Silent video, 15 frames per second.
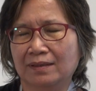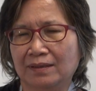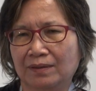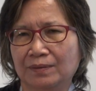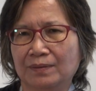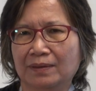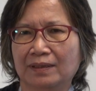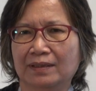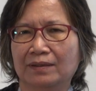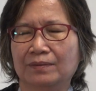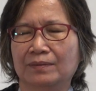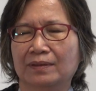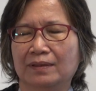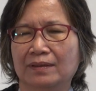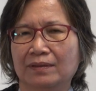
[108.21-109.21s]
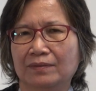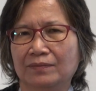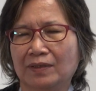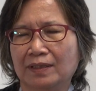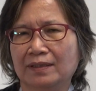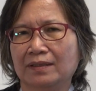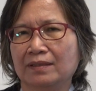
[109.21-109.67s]
look into the,
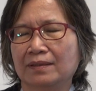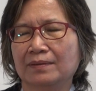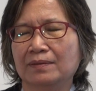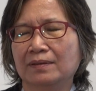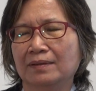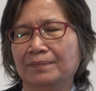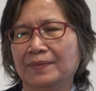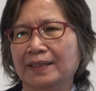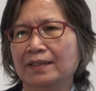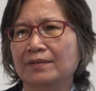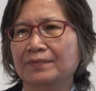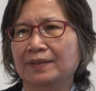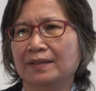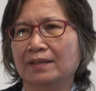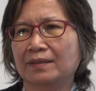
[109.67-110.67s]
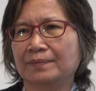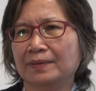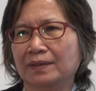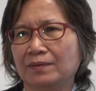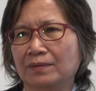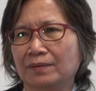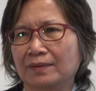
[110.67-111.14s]
for the benefit of
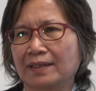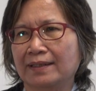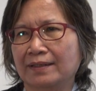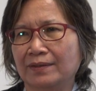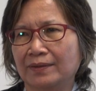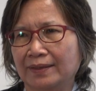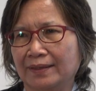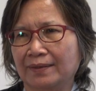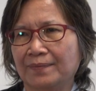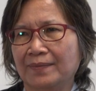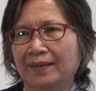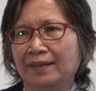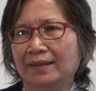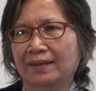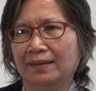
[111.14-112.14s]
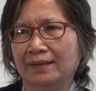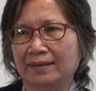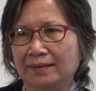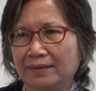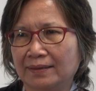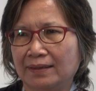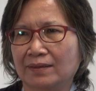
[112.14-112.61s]
the whole country
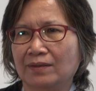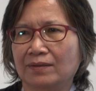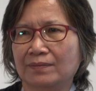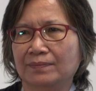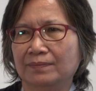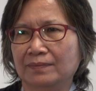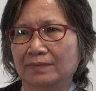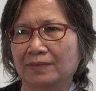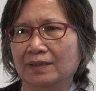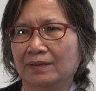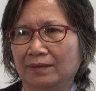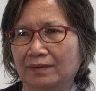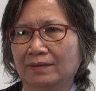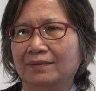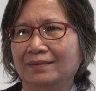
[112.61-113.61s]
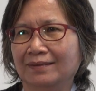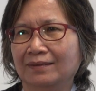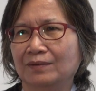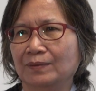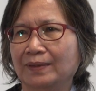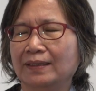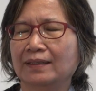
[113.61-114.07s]
instead of you know
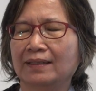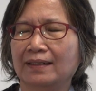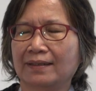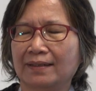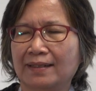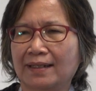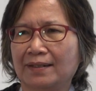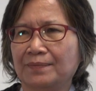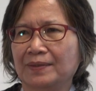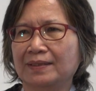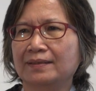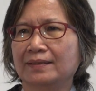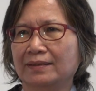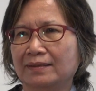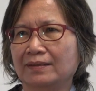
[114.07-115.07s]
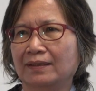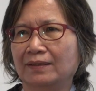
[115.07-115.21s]
looking at their business